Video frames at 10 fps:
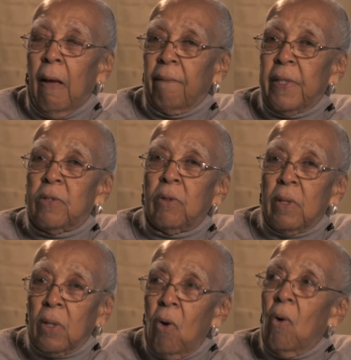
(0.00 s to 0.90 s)
that you
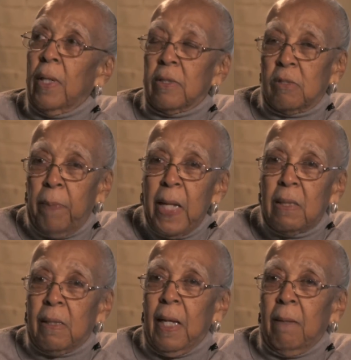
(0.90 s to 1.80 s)
can go and speak
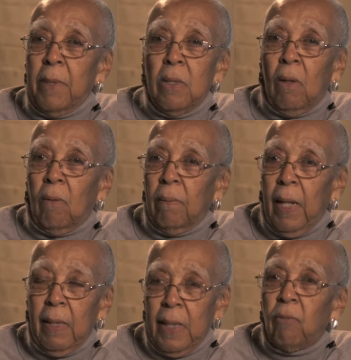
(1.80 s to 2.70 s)
to them,
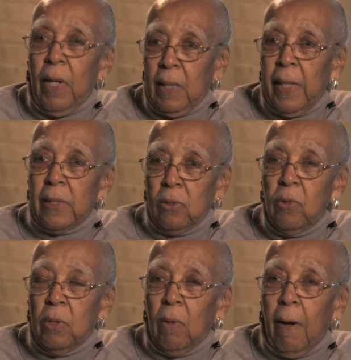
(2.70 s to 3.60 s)
and they recognize who
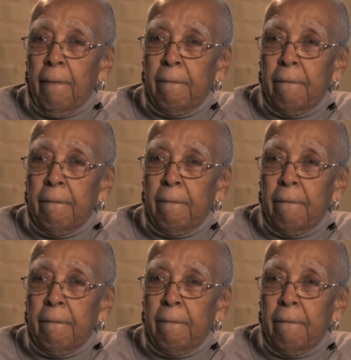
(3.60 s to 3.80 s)
you are.